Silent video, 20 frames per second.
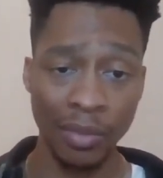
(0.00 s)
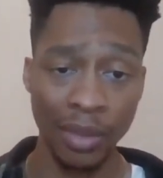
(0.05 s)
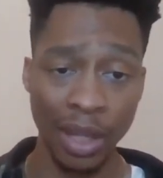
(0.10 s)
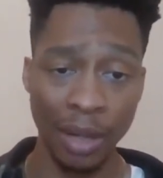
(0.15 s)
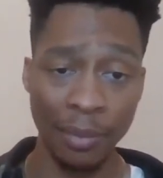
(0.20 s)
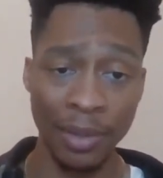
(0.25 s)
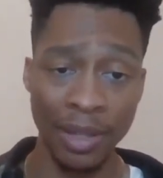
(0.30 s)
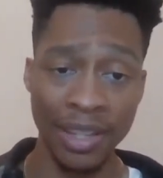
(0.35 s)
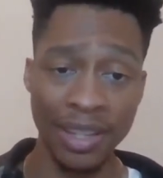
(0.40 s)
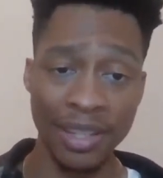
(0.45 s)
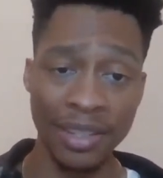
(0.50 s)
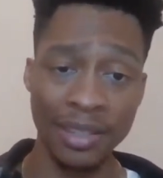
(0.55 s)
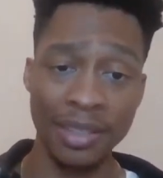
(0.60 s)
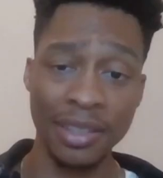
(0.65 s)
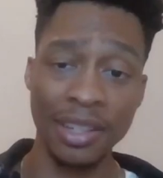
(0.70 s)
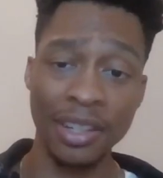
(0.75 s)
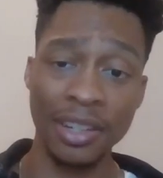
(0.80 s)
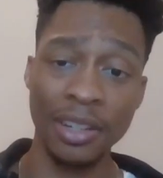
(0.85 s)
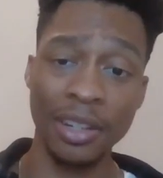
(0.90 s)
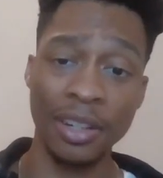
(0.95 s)
I mean, is
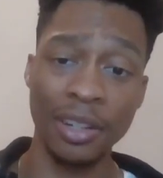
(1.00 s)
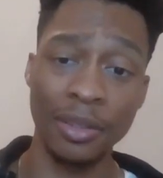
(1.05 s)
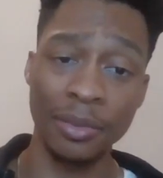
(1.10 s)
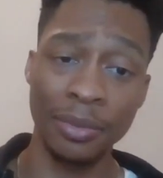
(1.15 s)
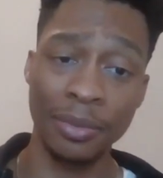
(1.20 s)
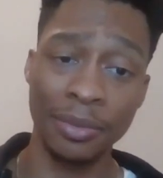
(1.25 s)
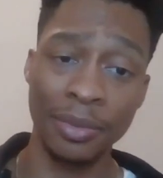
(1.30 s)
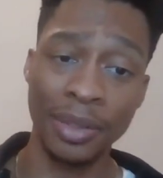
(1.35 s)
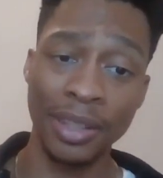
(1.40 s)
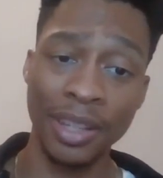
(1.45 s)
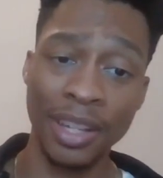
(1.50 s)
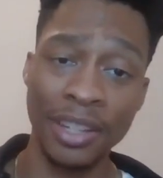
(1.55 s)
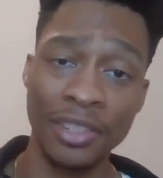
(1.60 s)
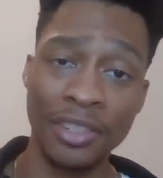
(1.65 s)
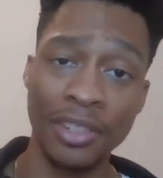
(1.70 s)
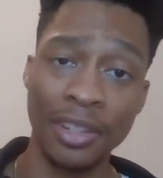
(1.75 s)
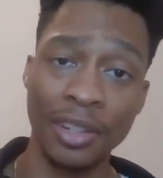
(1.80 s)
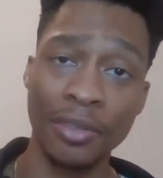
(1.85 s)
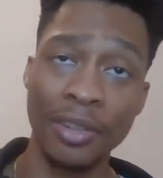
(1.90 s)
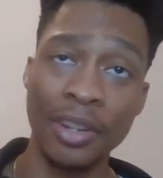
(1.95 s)
there really a
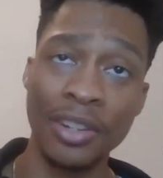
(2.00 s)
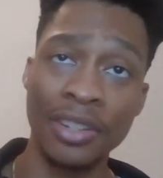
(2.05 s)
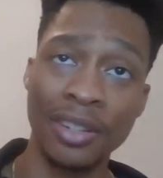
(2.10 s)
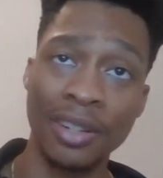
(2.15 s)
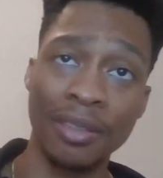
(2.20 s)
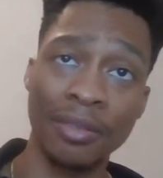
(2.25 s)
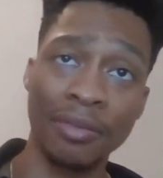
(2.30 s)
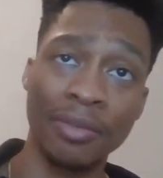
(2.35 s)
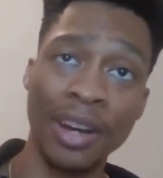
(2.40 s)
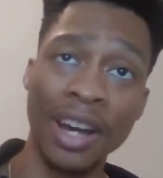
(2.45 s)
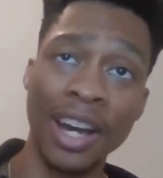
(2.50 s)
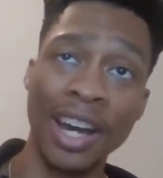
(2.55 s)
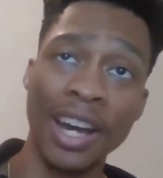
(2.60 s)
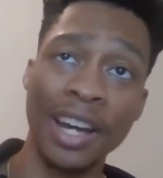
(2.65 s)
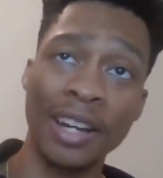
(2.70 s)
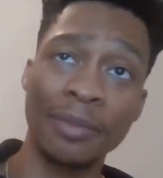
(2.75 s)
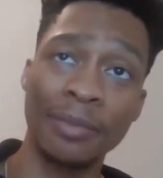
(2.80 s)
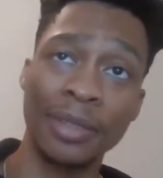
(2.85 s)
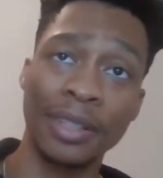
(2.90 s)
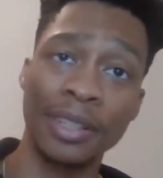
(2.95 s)
generation divide?
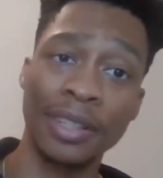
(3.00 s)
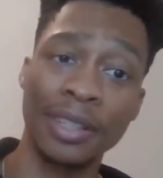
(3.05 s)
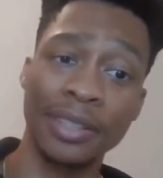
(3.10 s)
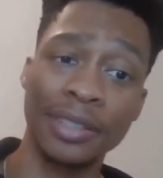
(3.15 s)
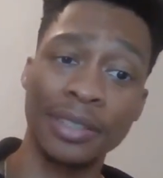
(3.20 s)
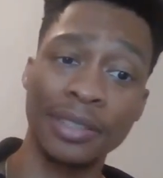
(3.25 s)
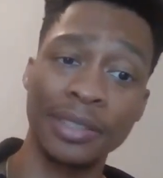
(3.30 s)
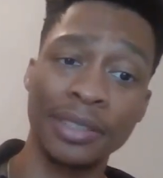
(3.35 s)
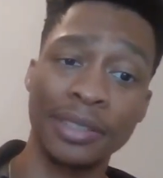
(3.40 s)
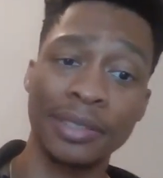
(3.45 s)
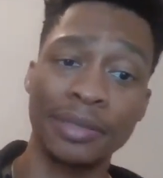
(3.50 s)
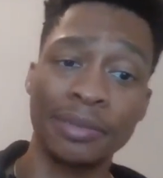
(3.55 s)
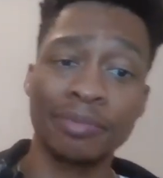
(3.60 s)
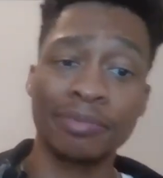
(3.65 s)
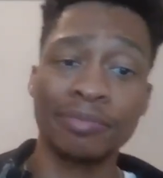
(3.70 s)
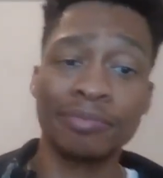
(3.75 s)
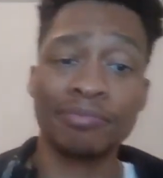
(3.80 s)
Because